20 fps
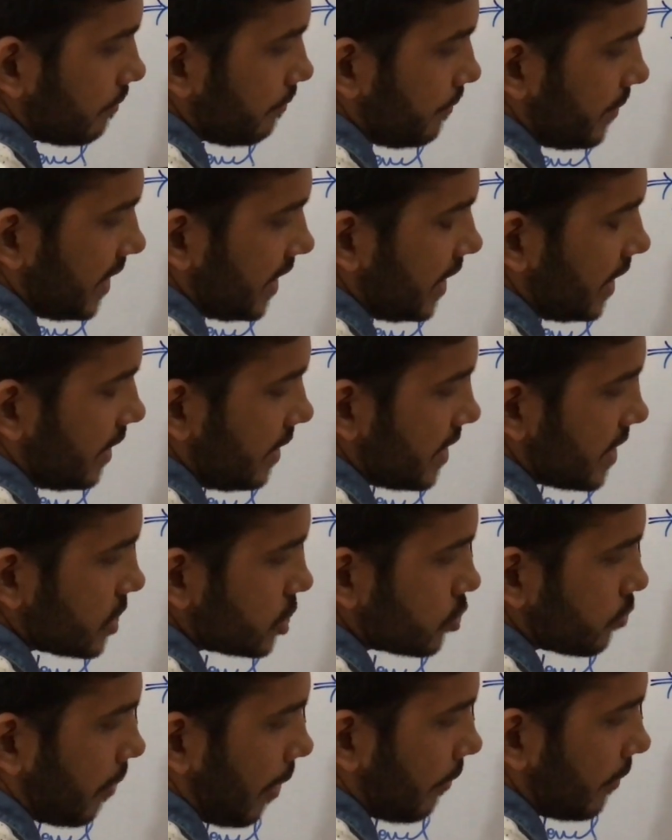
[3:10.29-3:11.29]

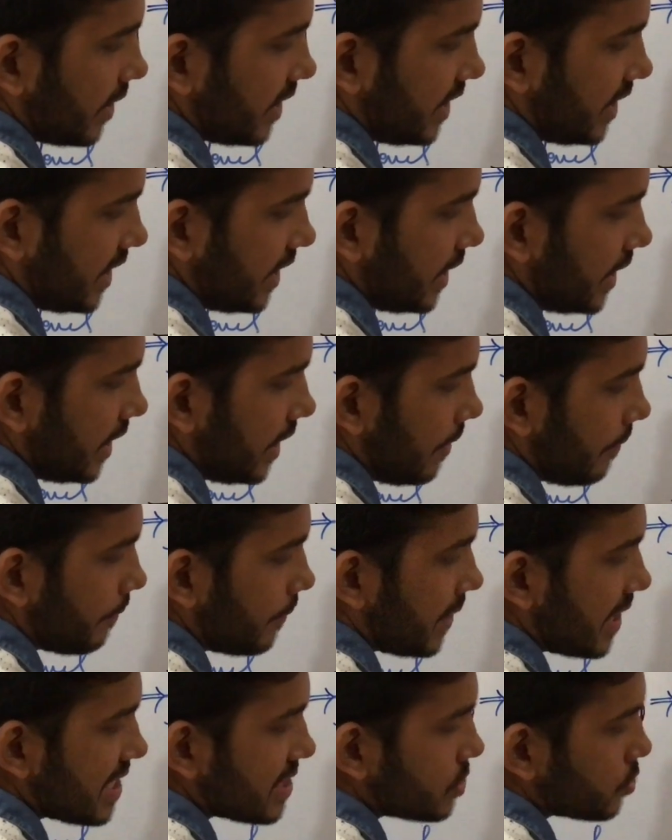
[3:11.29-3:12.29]
d
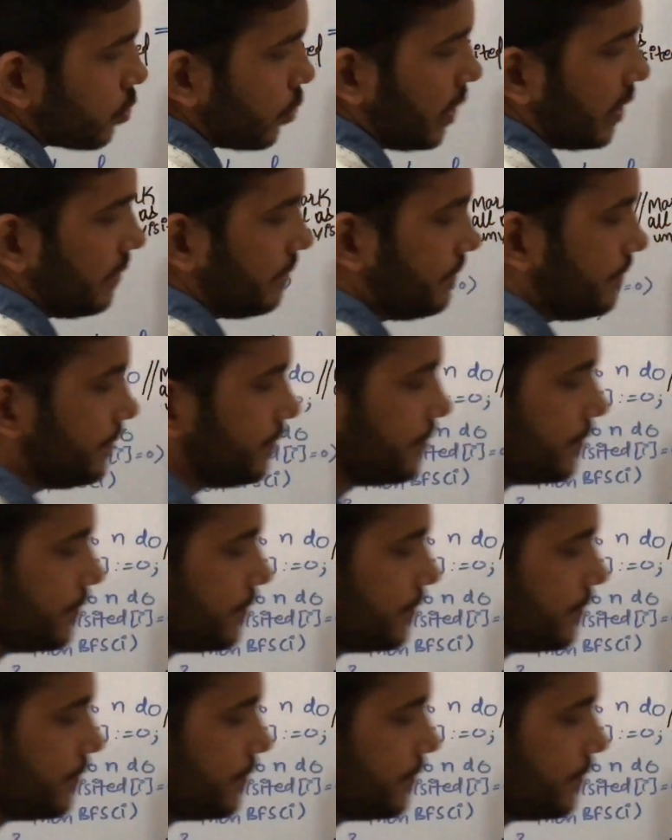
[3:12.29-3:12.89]
plus 1.